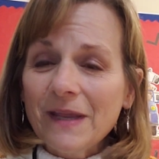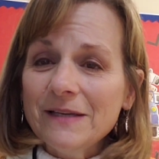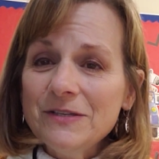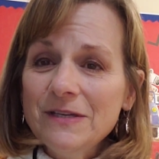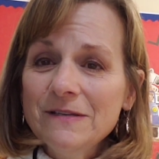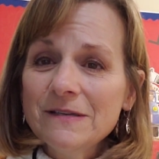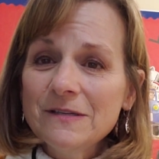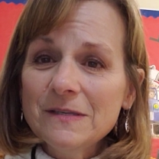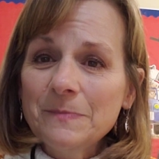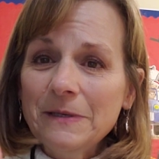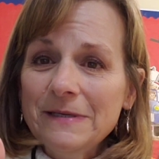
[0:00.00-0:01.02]
And Jesus
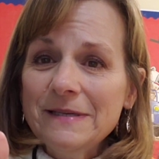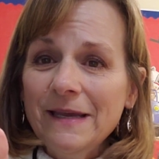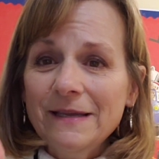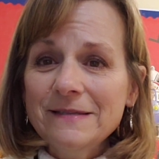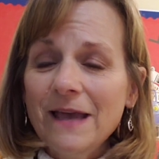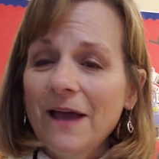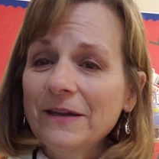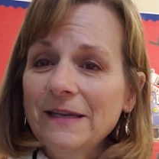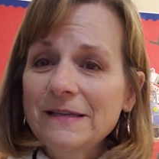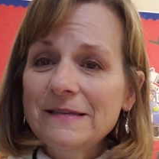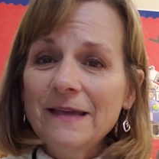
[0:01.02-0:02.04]
just put his hands out
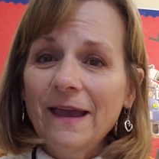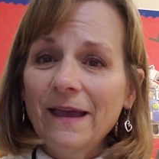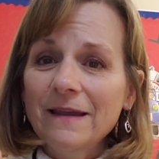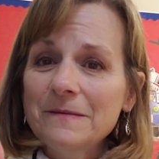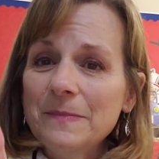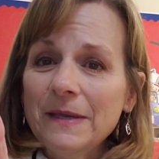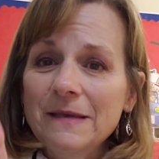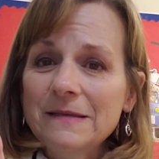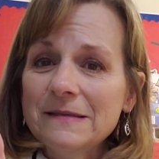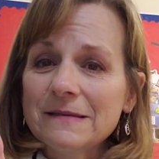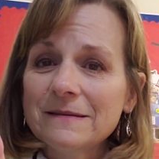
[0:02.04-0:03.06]
and he said,
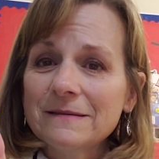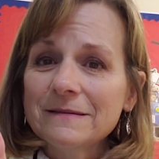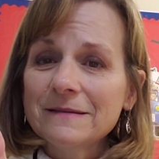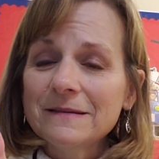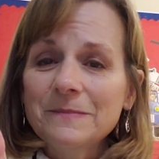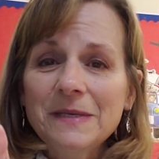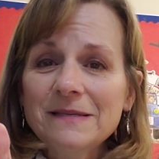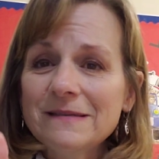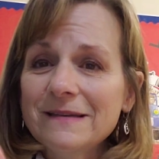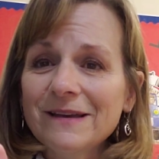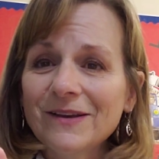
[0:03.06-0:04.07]
Peace, be
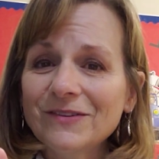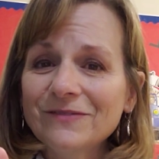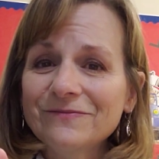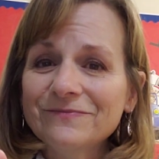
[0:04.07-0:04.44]
still.